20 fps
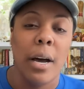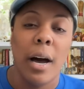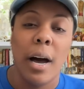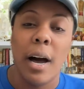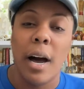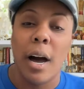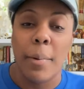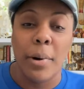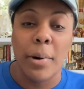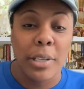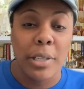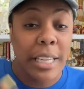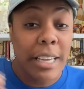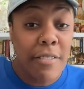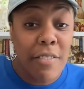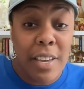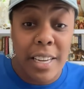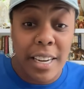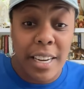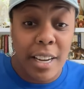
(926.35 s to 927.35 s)
Um,
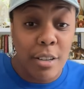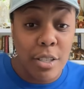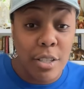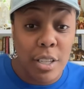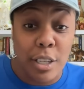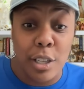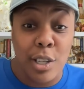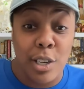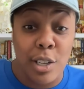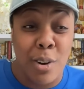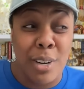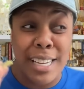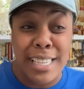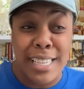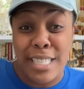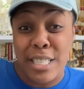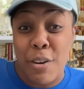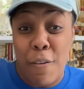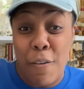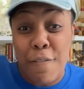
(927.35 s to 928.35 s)
Olivia Nelson-Adota is
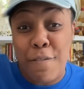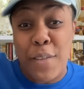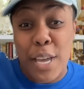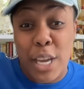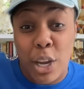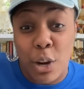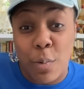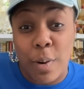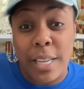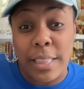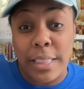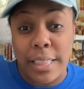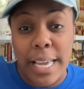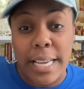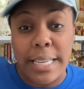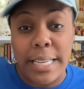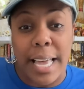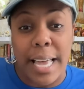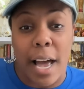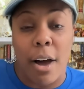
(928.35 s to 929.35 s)
still figuring
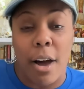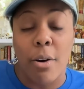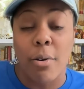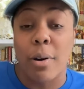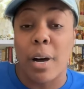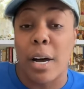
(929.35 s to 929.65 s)
things out.